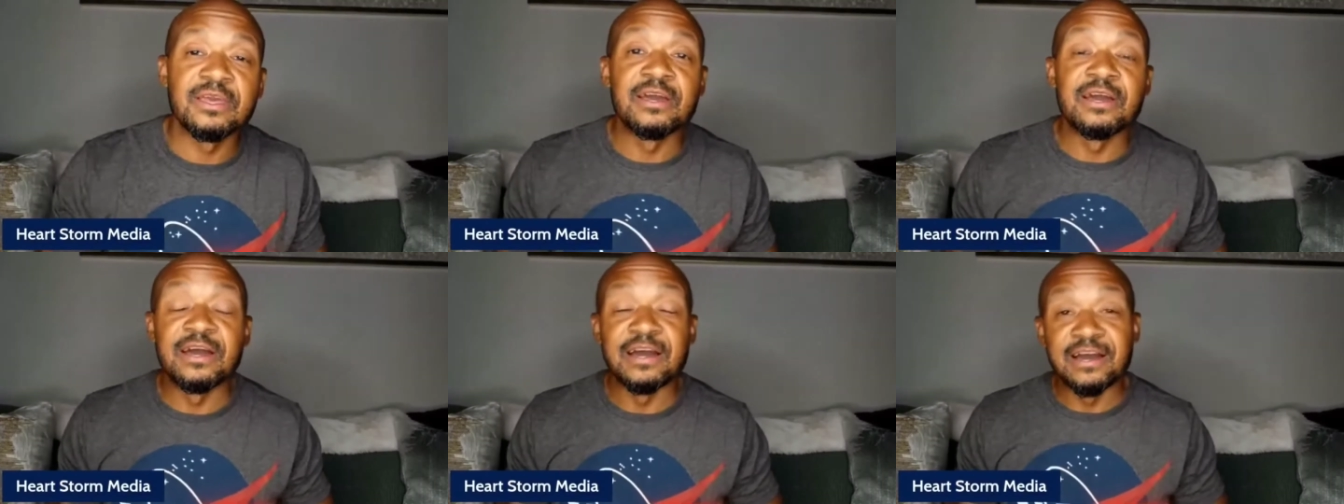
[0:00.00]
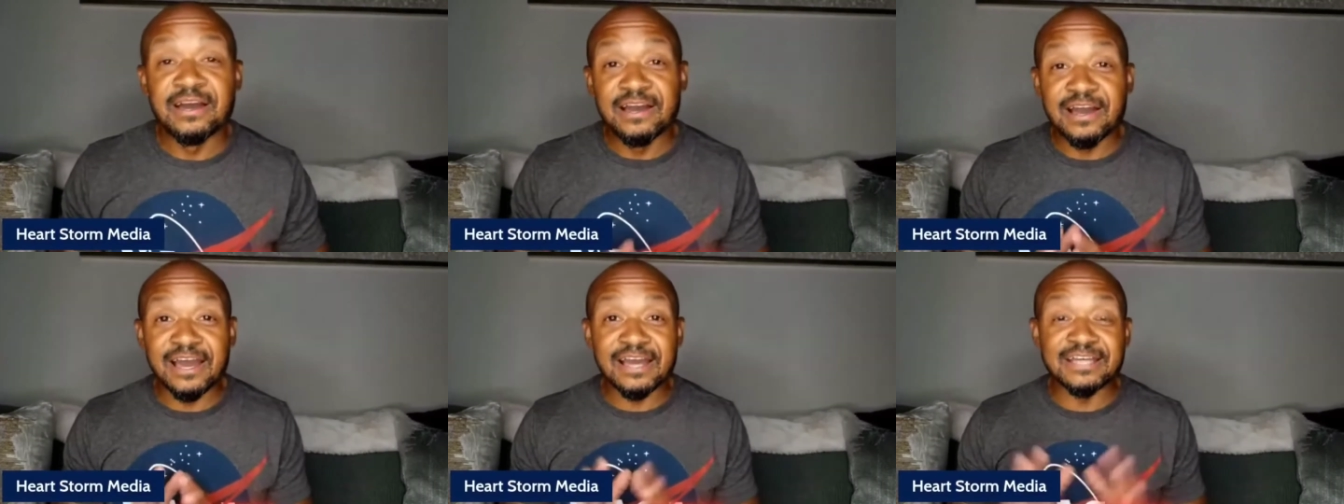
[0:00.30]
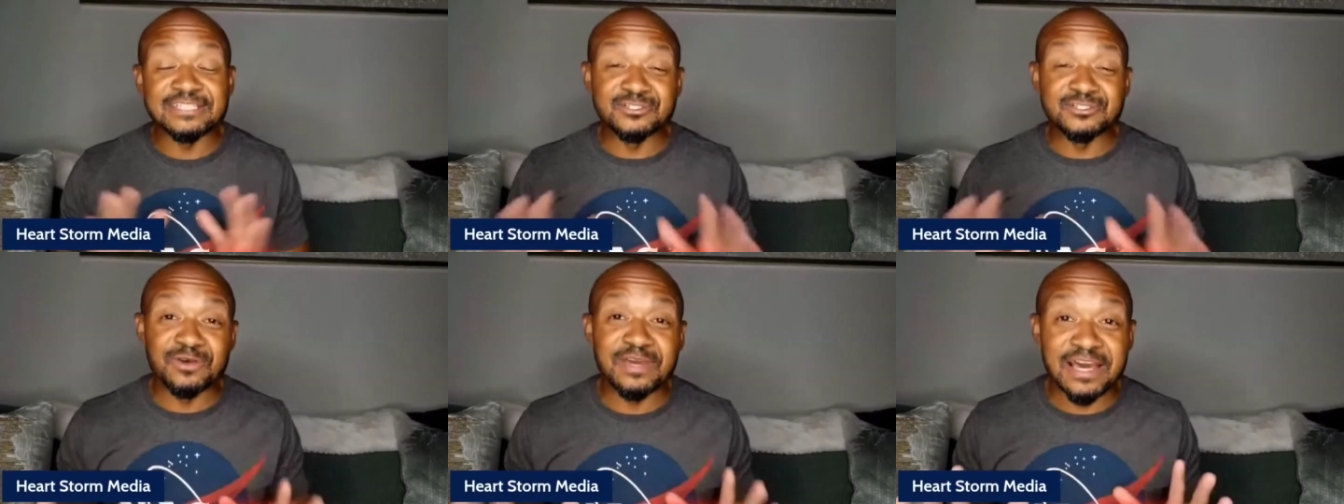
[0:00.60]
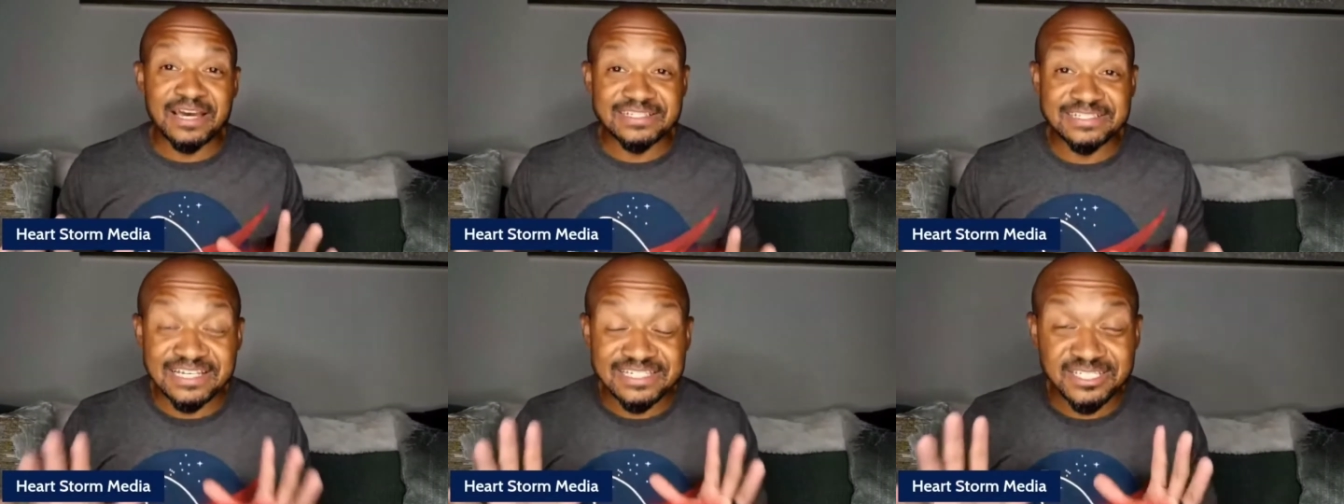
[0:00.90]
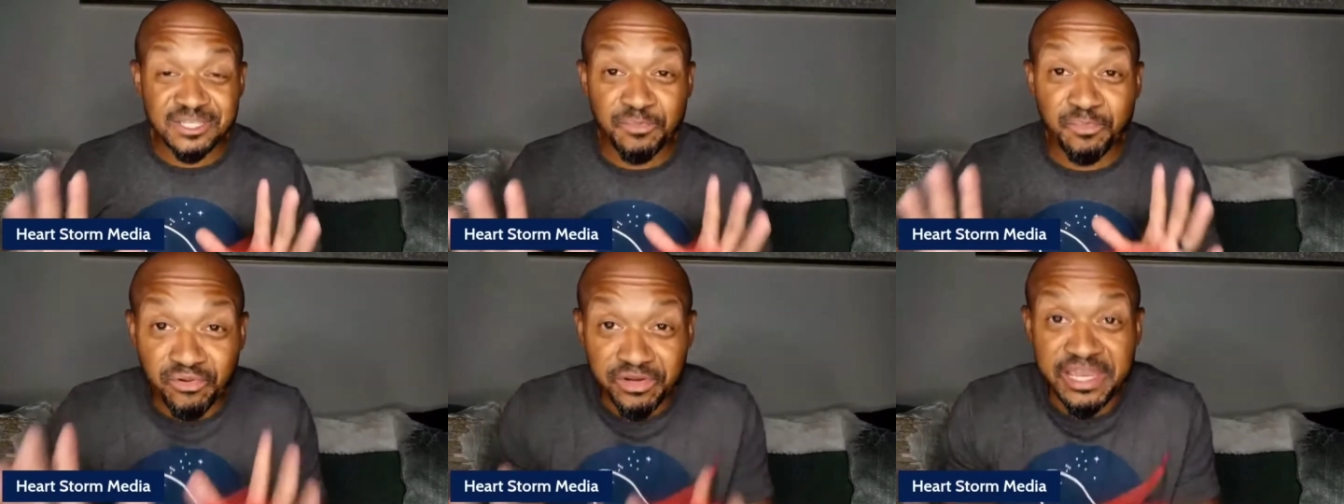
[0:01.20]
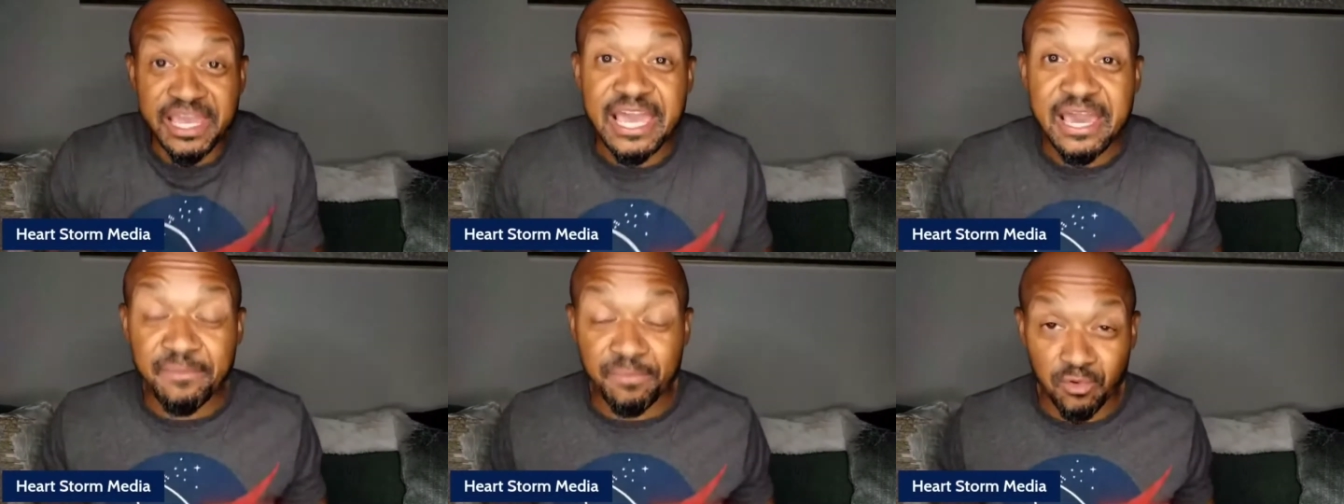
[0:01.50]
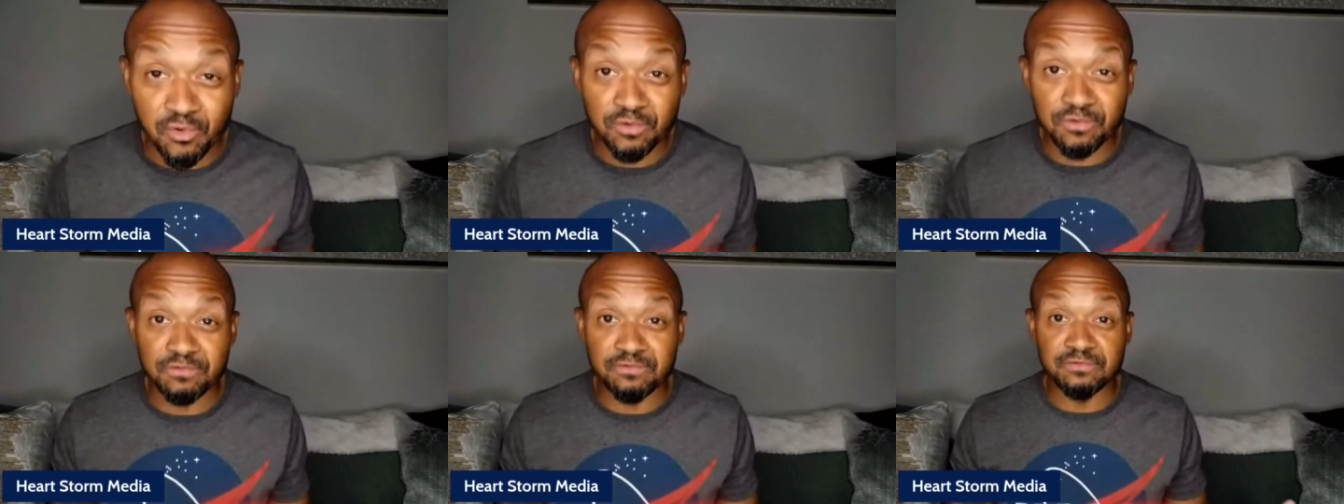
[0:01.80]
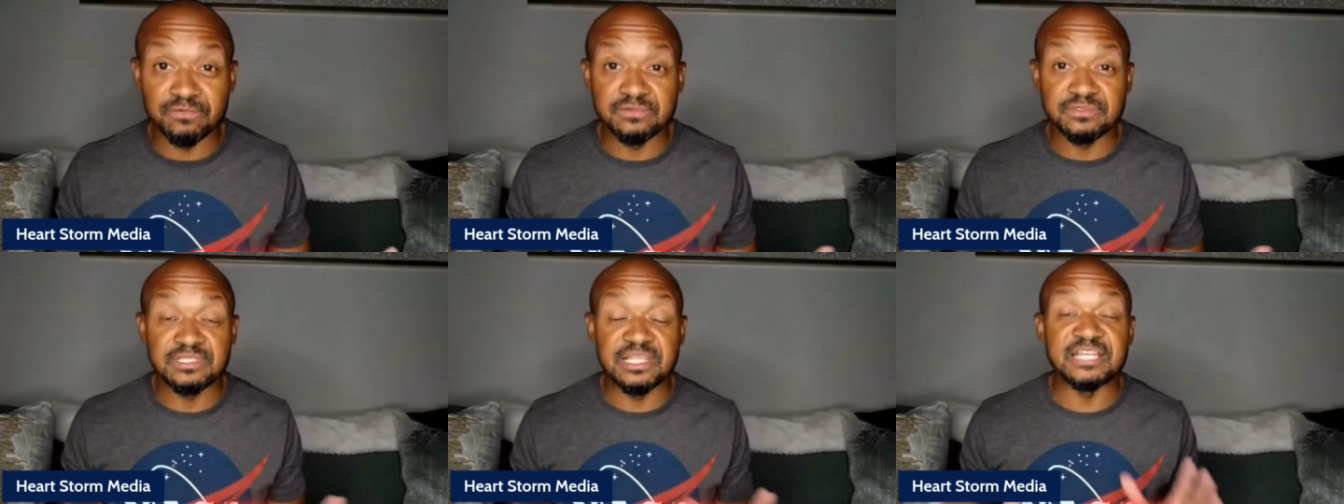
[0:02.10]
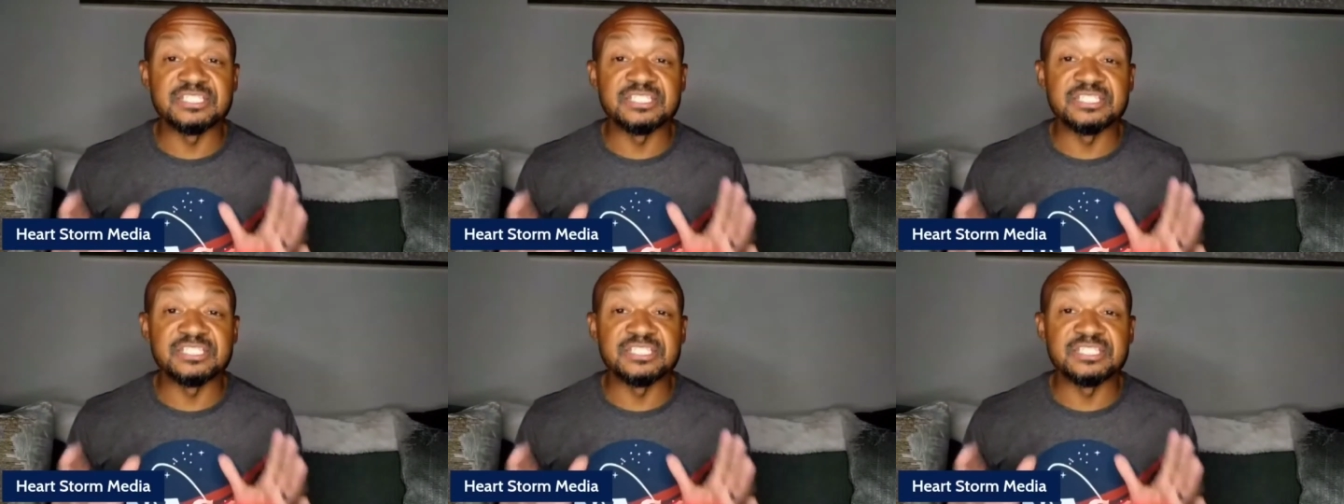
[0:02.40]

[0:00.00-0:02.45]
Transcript: All right, so guys, that's the preamble.